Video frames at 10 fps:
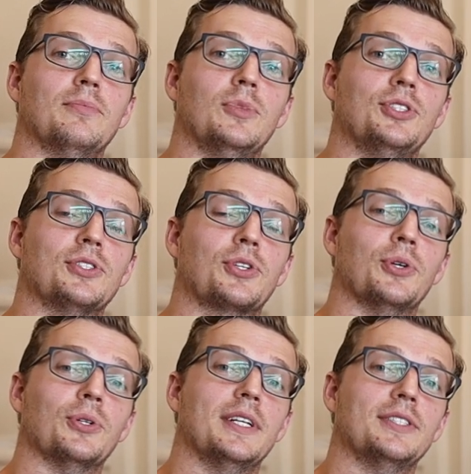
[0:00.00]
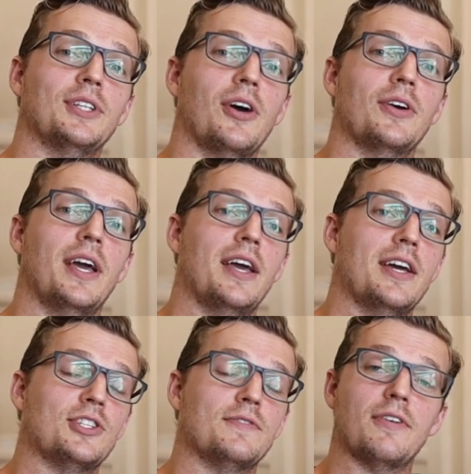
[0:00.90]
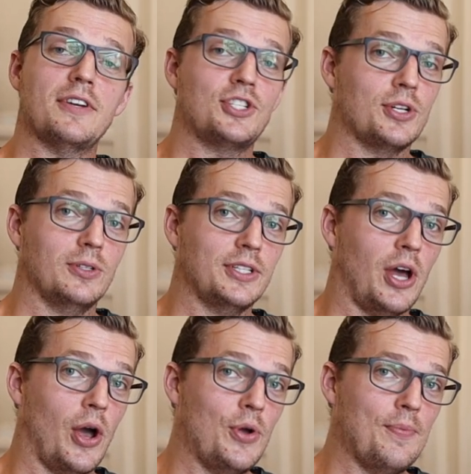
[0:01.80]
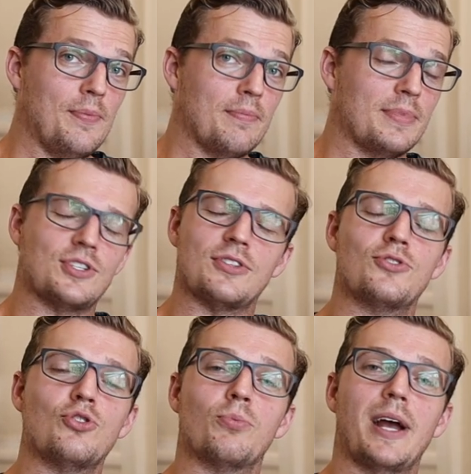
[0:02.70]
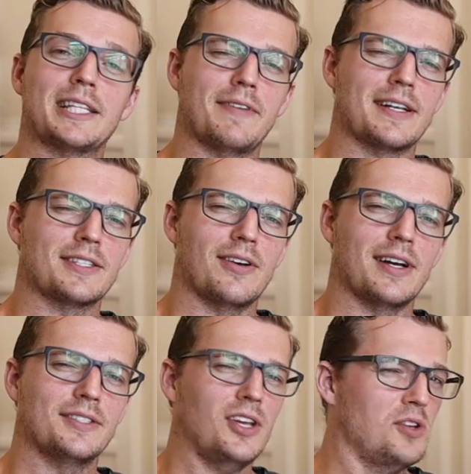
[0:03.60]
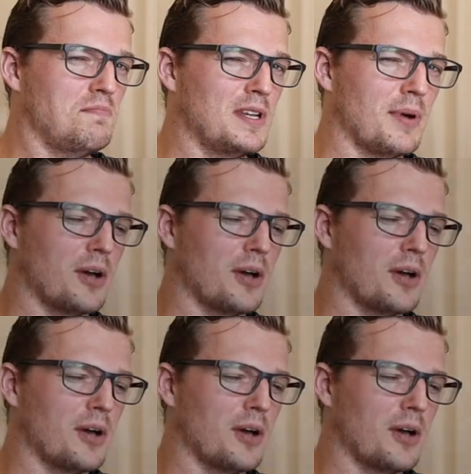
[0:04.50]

which is cool. So she's very chilled at home, but she's super active outside. So bit of